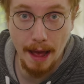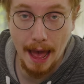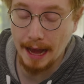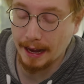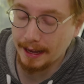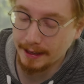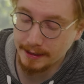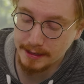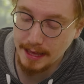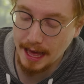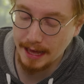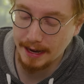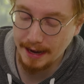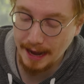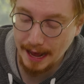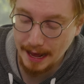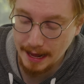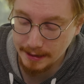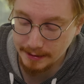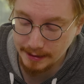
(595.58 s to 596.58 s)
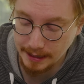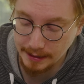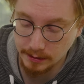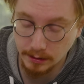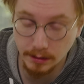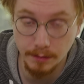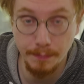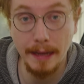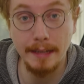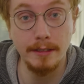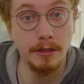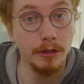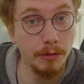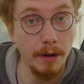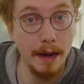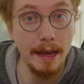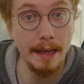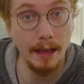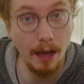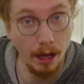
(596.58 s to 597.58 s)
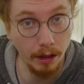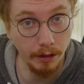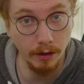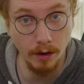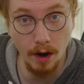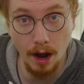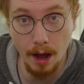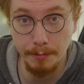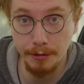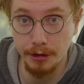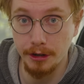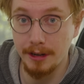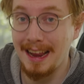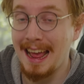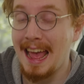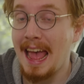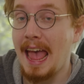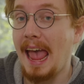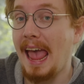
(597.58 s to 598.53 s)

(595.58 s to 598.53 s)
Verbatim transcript: Mac is that it has a space gray color option,